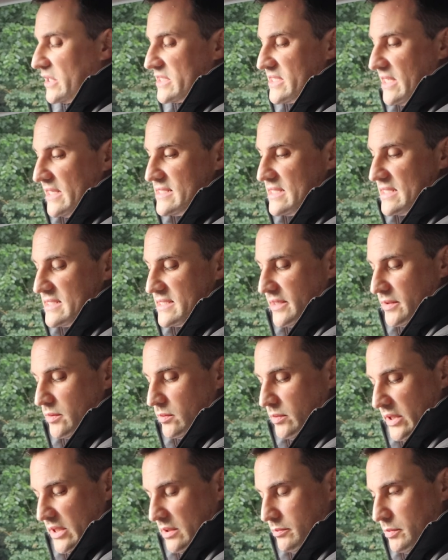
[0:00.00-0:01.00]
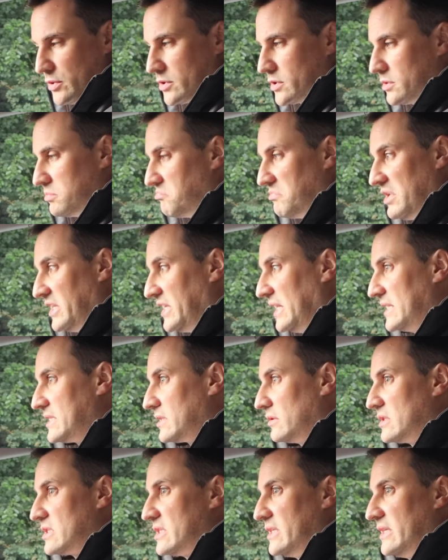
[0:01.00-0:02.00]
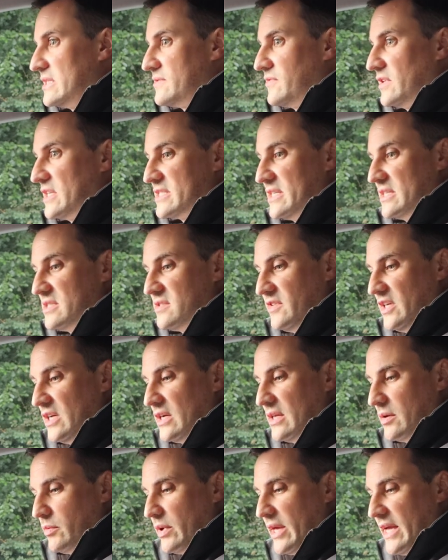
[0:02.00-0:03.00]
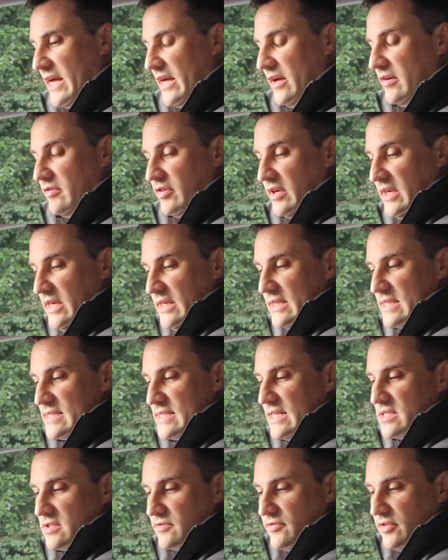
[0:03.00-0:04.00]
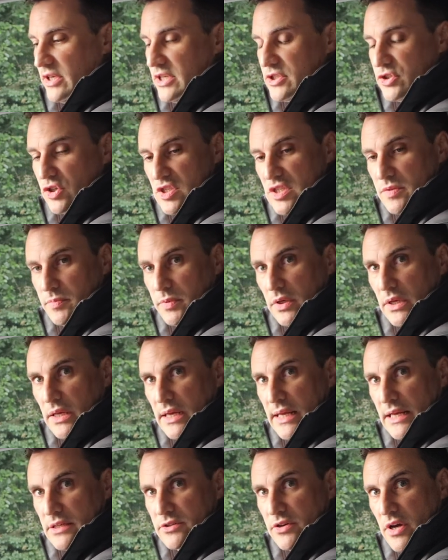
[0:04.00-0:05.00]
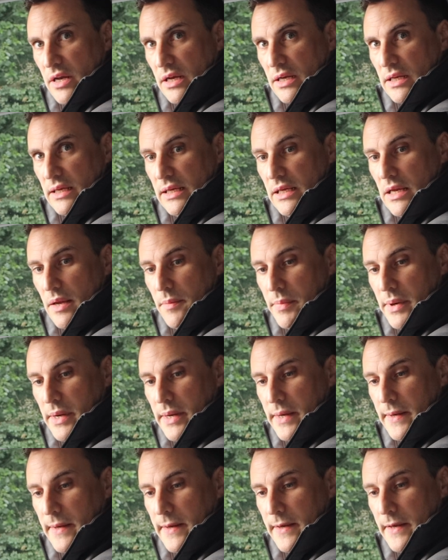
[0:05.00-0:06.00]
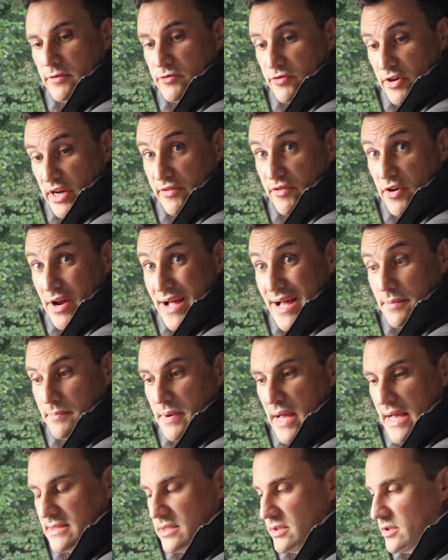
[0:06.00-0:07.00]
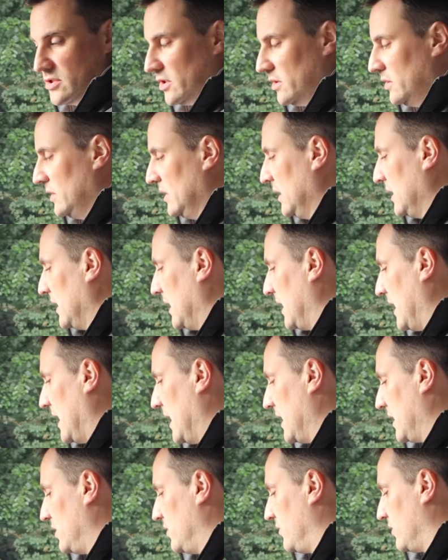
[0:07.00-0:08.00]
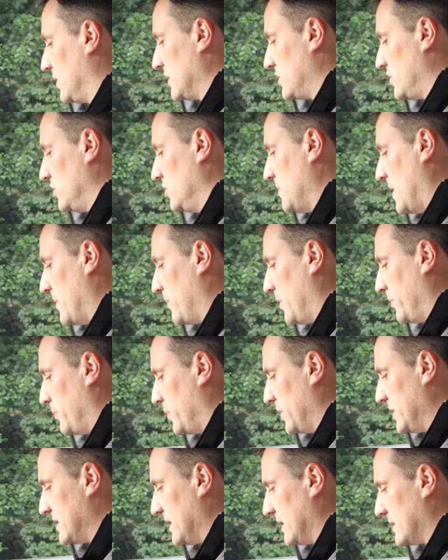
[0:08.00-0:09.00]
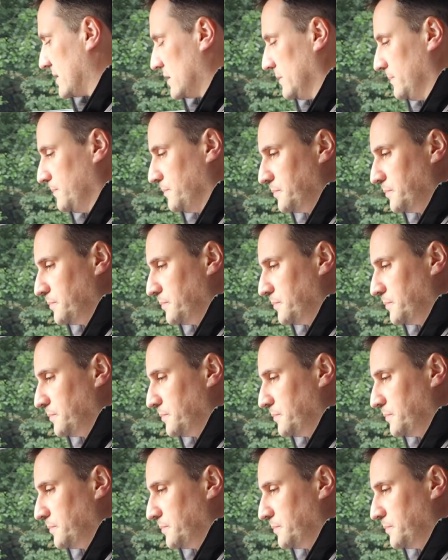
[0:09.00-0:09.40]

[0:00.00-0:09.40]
the size of the steering wheel, but I think it's a good size for the size of vehicle that we have. The seats are fully adjustable electronically by driver and passenger, and you've got 2 memory presets.